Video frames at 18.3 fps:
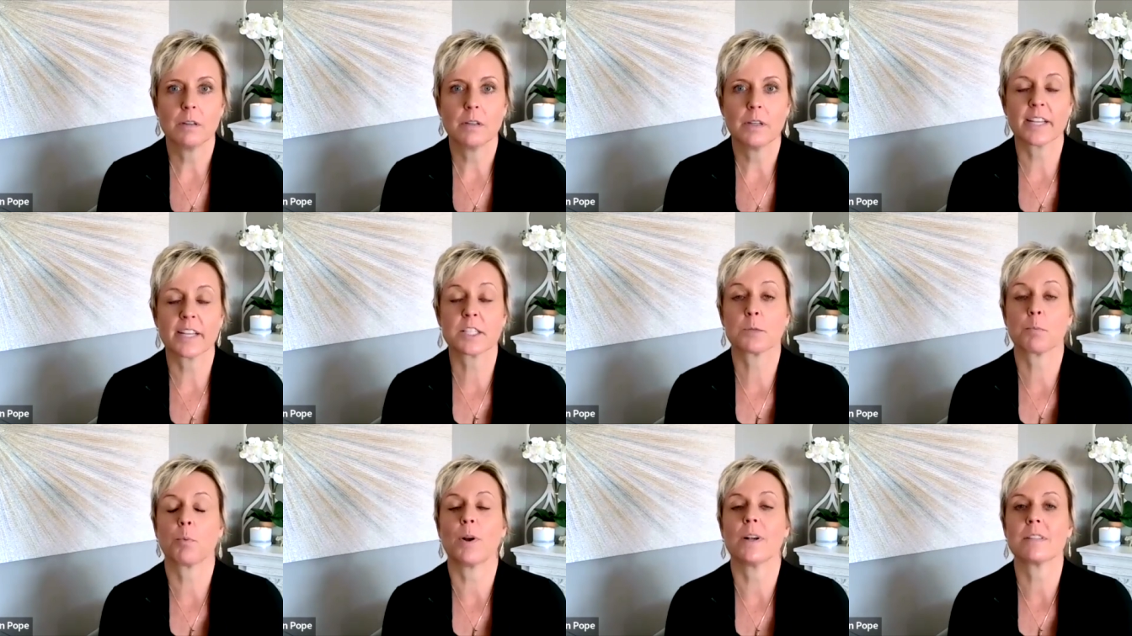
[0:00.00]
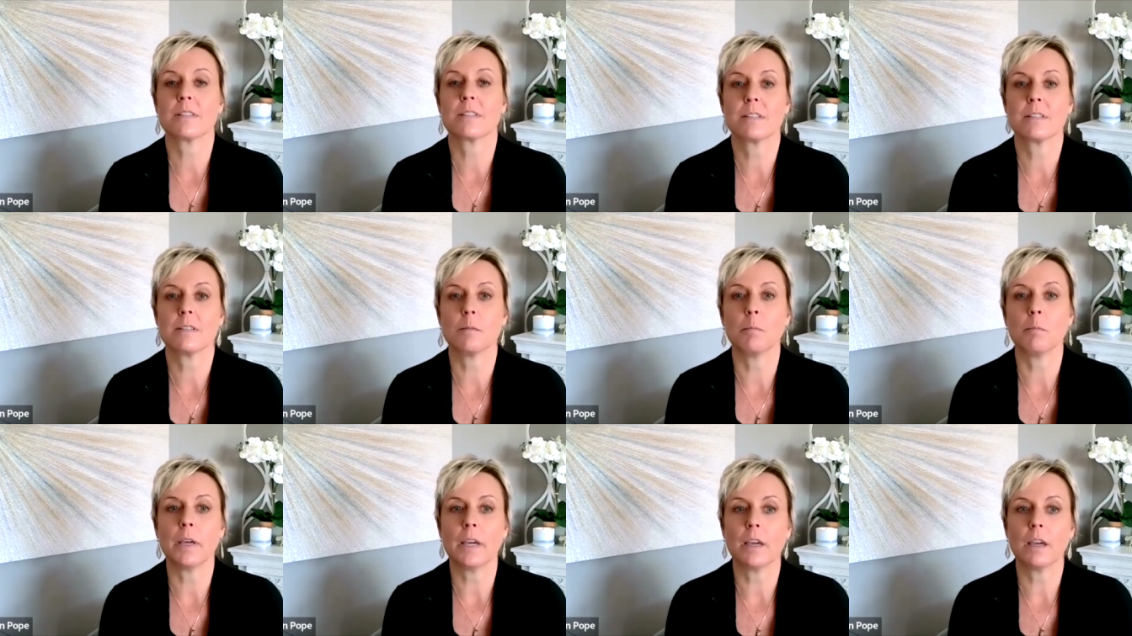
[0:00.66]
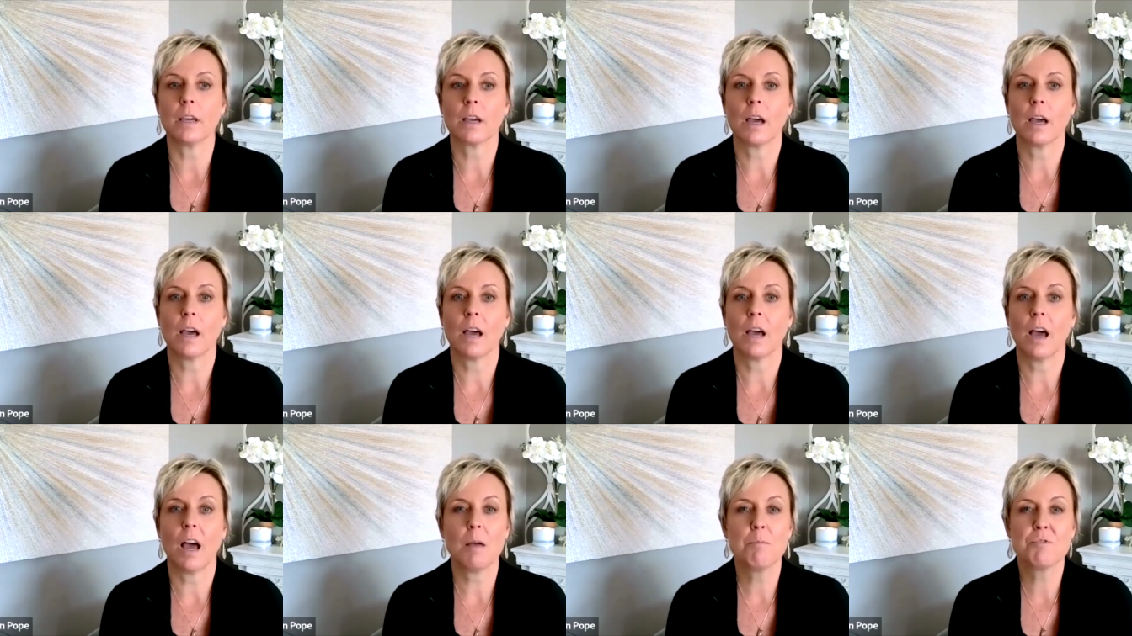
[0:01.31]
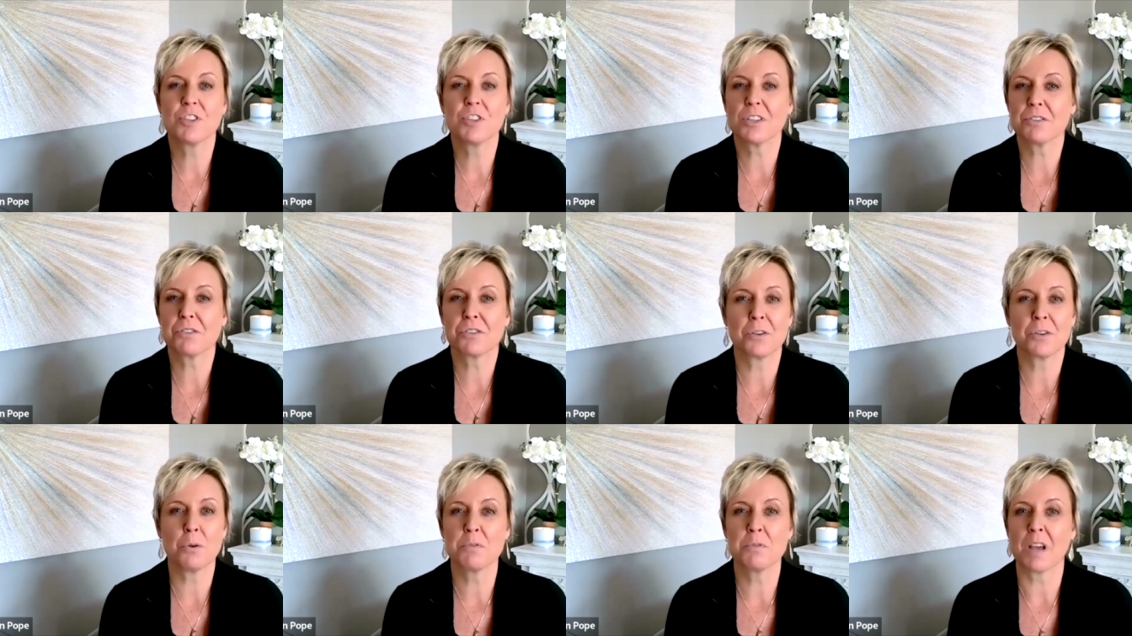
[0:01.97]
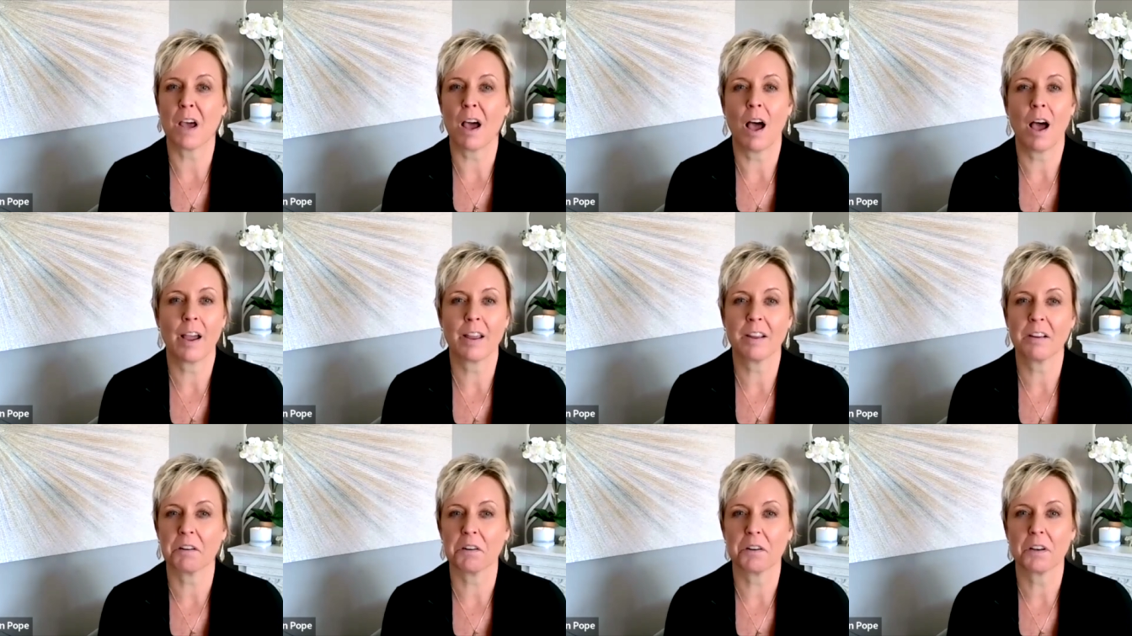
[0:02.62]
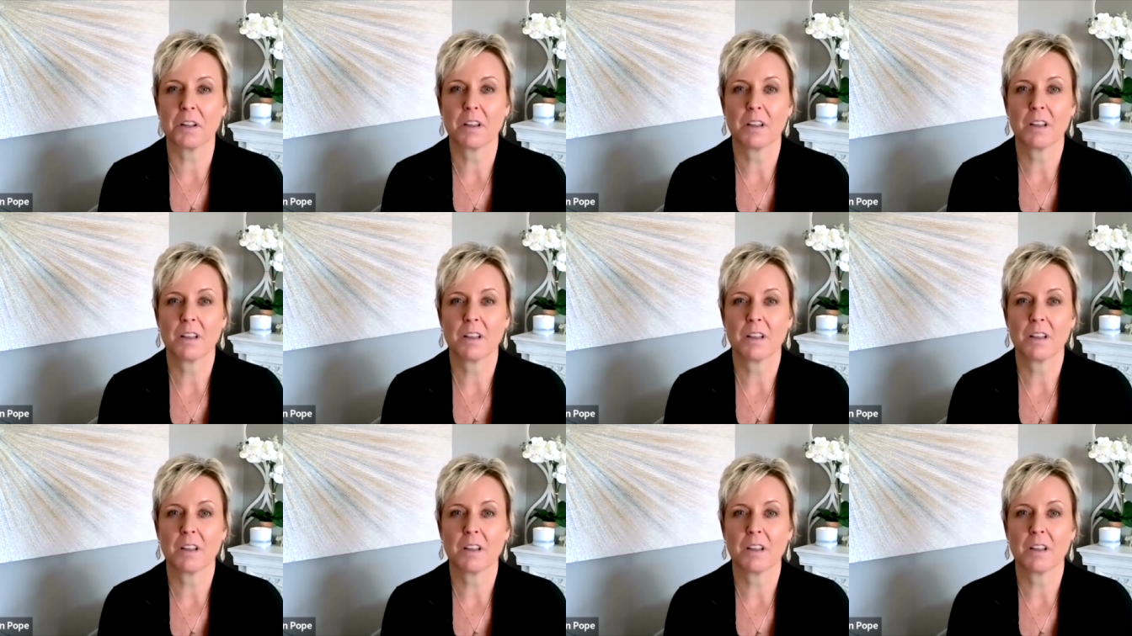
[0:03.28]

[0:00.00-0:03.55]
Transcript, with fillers: express to me, I'm just so tired.